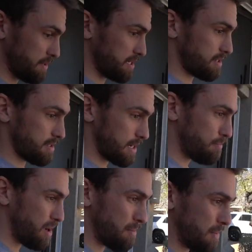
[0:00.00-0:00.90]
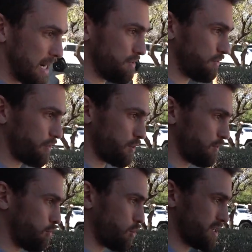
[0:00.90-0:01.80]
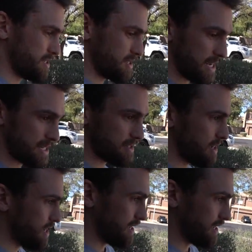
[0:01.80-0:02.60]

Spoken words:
I mean, since I bought mine for 46,